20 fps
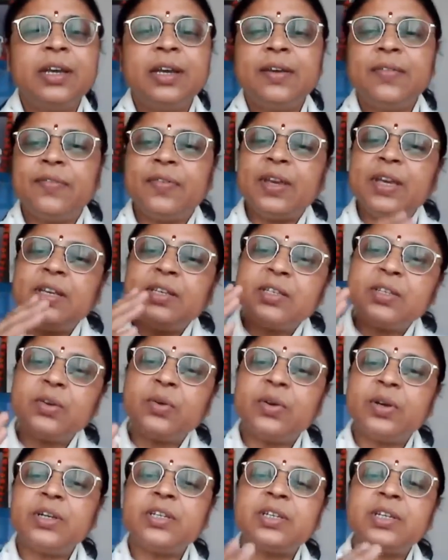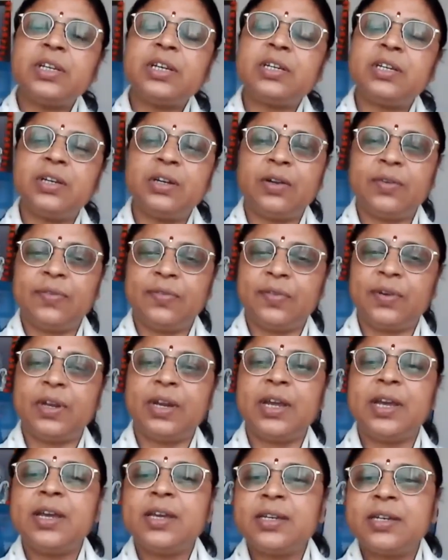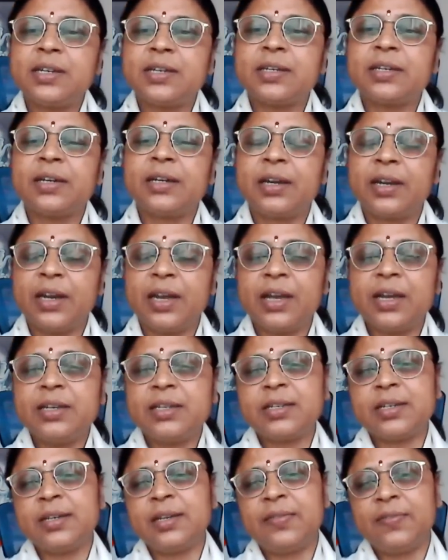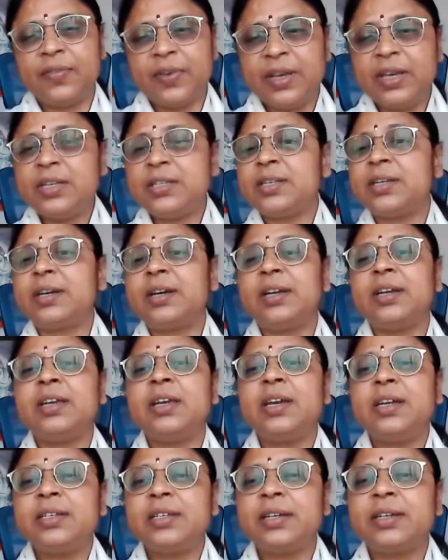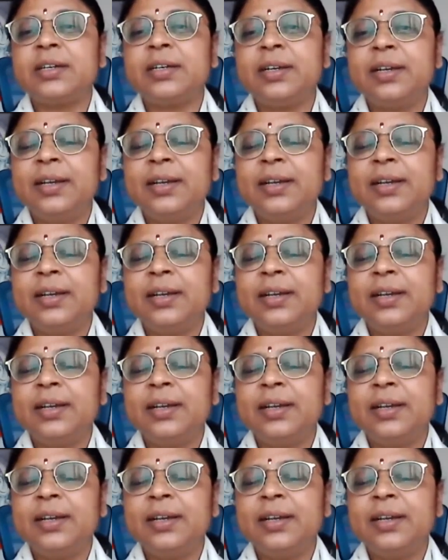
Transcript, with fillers: If he is the originator of creator, creation, if he is the creator,